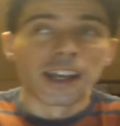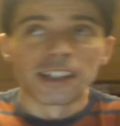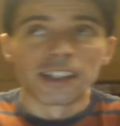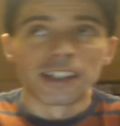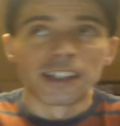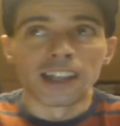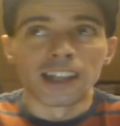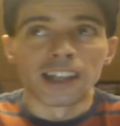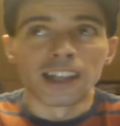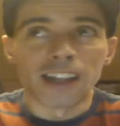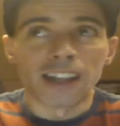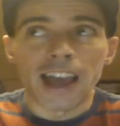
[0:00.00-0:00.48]

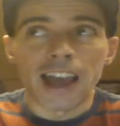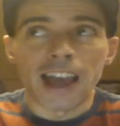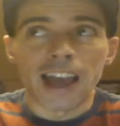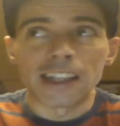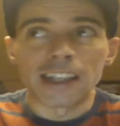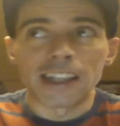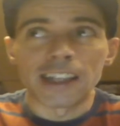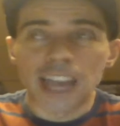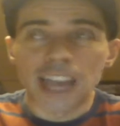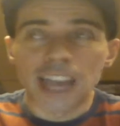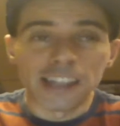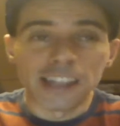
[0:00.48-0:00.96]
to
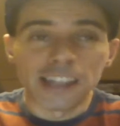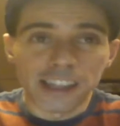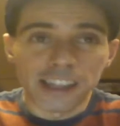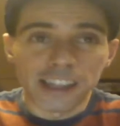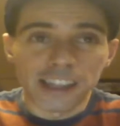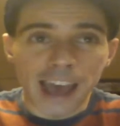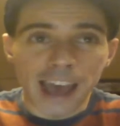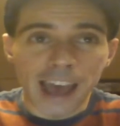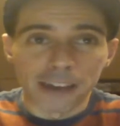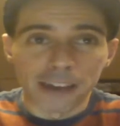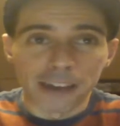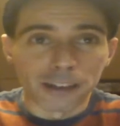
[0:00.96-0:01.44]
like tens of
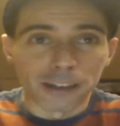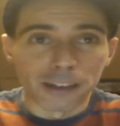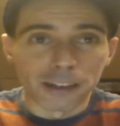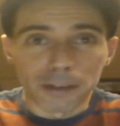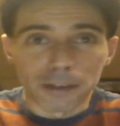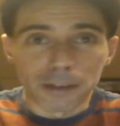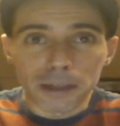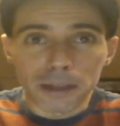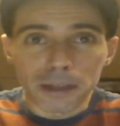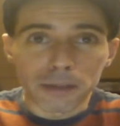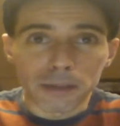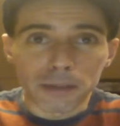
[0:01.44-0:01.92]
thousands
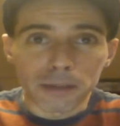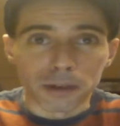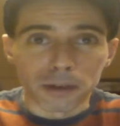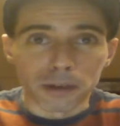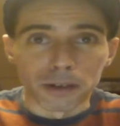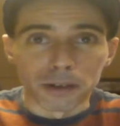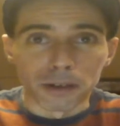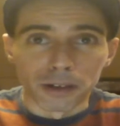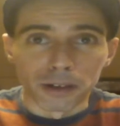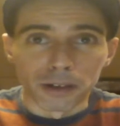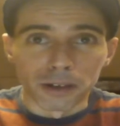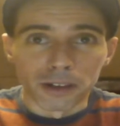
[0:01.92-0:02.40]
of
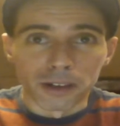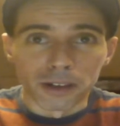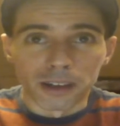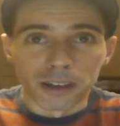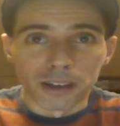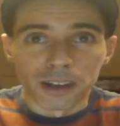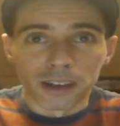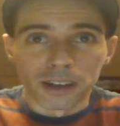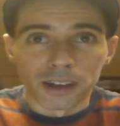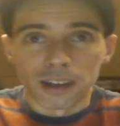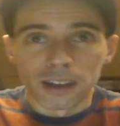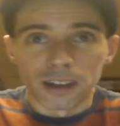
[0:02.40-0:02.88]
people,
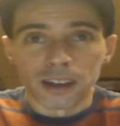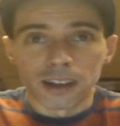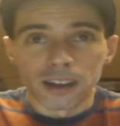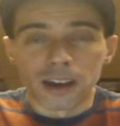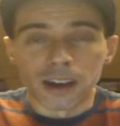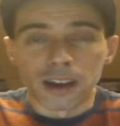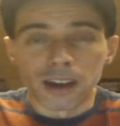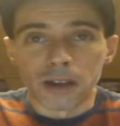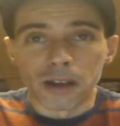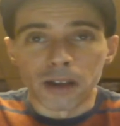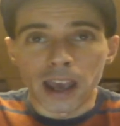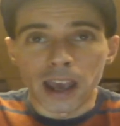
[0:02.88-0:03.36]

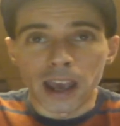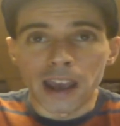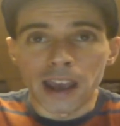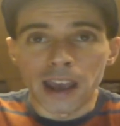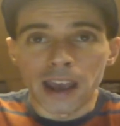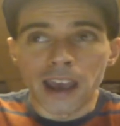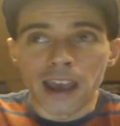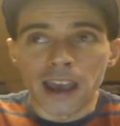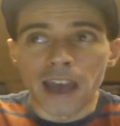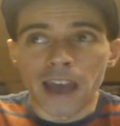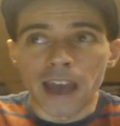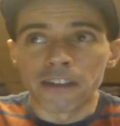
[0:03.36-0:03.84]

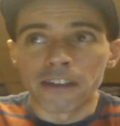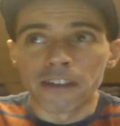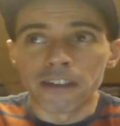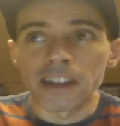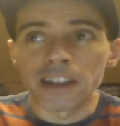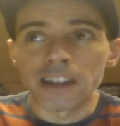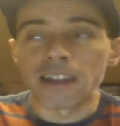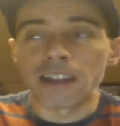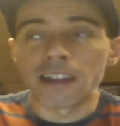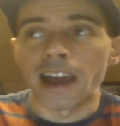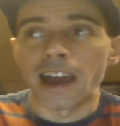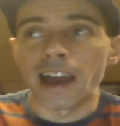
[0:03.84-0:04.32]
okay,
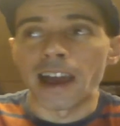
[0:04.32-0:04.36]
every